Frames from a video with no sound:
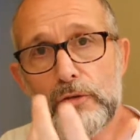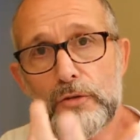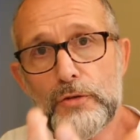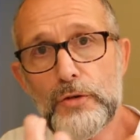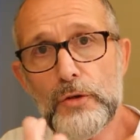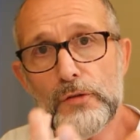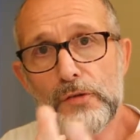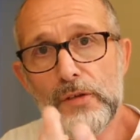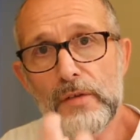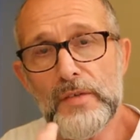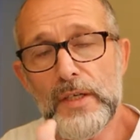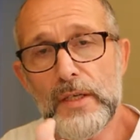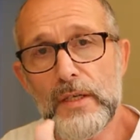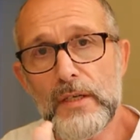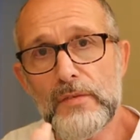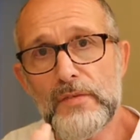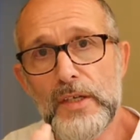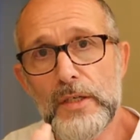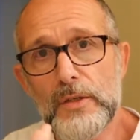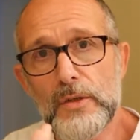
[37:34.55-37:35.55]
trust of an
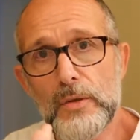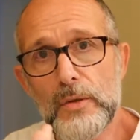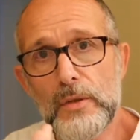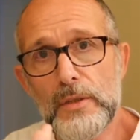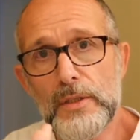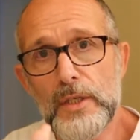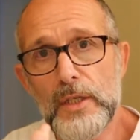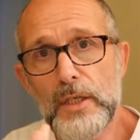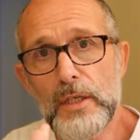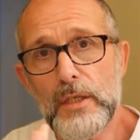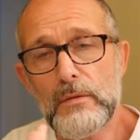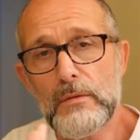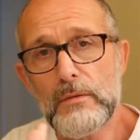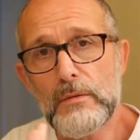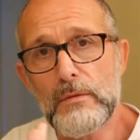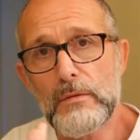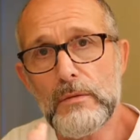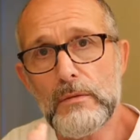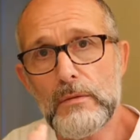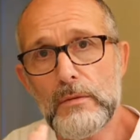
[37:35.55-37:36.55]
individual, you
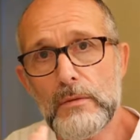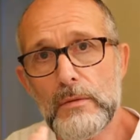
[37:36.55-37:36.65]
can